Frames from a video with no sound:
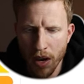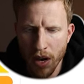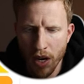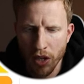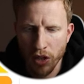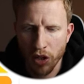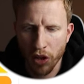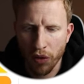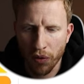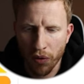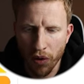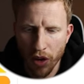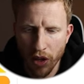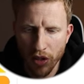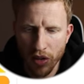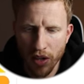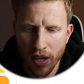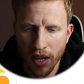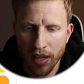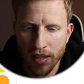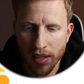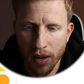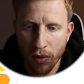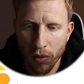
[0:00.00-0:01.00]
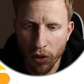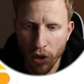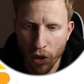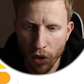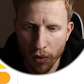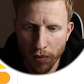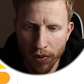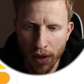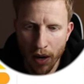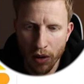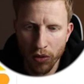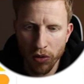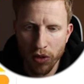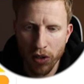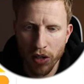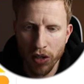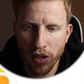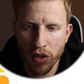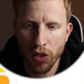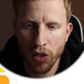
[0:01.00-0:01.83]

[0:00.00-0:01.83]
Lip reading: So the first thing is I would come down to this